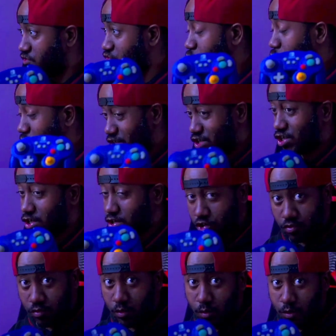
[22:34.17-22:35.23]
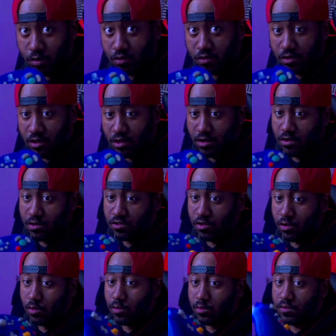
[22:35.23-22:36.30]
Switch controllers,
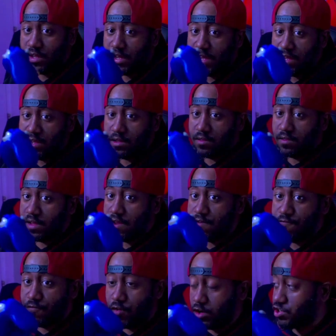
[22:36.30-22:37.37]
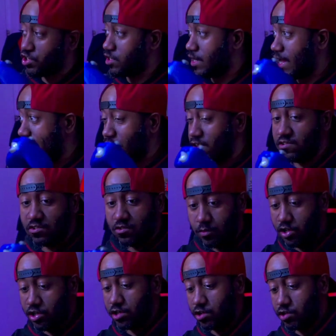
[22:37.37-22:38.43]
so they function as
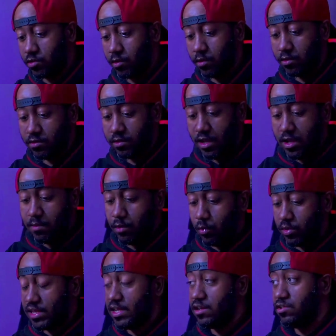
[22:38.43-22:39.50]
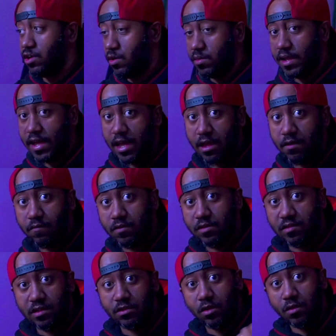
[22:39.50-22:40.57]
Switch controllers. But what they don't have
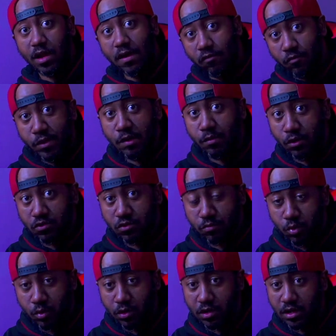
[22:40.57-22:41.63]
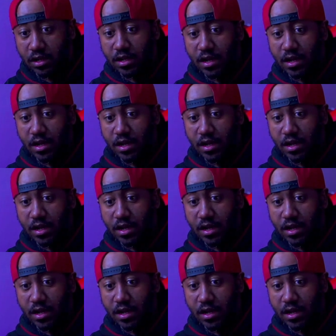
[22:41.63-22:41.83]
is they don't have amiibo support.